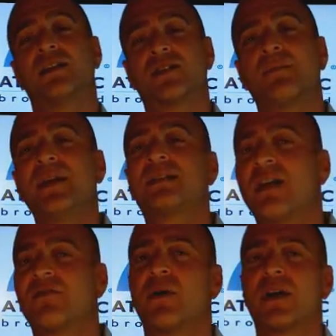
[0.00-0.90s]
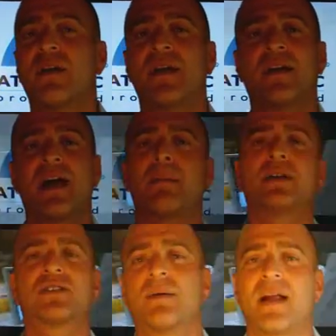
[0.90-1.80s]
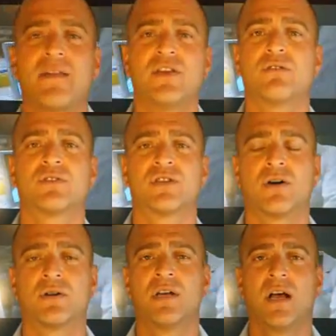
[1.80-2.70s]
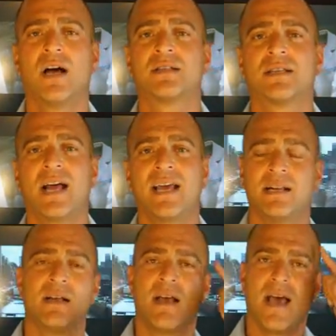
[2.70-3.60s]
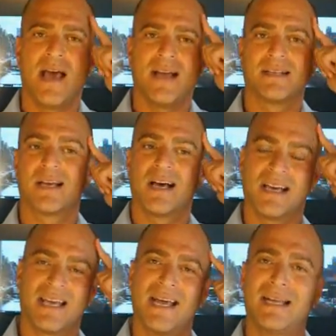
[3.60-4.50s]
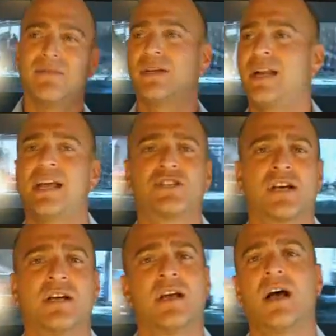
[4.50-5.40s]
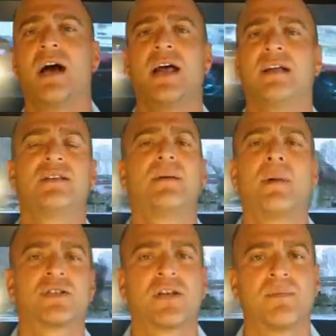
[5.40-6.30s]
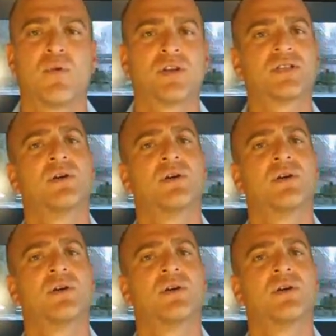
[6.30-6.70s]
So big stuff going on there. Not much coming out of the Eurozone tonight. And again, even in Asia, not much on the board.